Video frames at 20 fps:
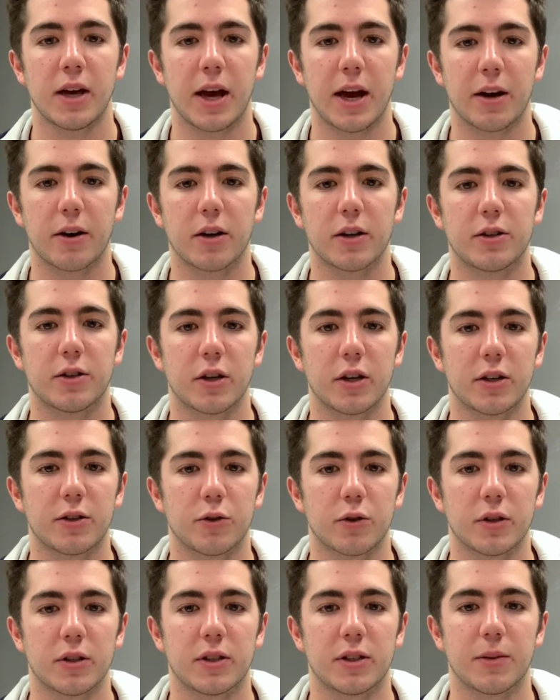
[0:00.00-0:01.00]
Hera took
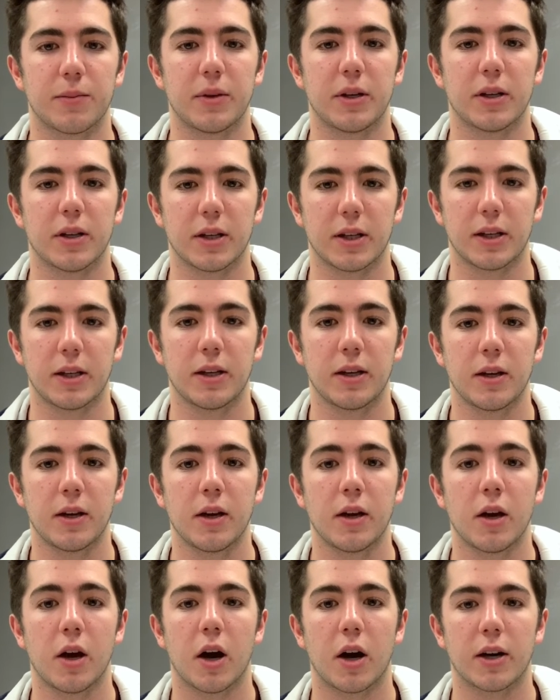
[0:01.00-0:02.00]
towards Semele
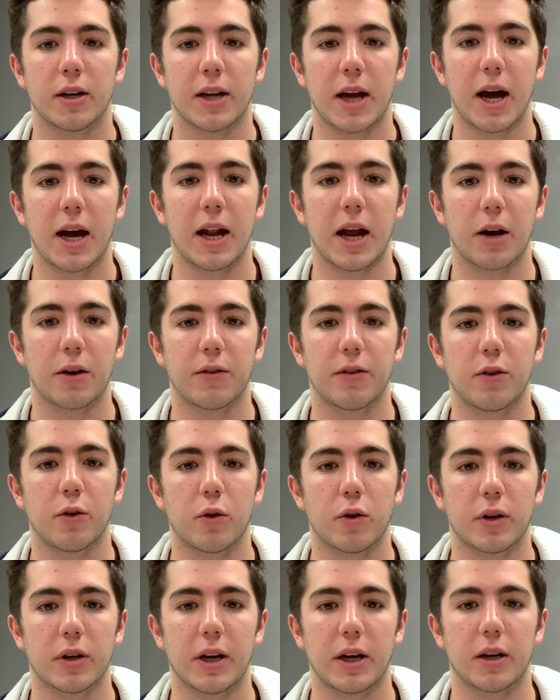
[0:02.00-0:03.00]
are not out of the
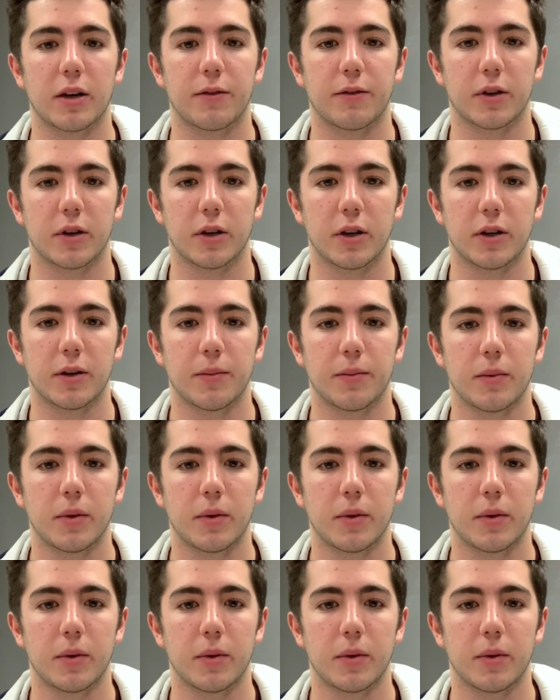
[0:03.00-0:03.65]
ordinary for her.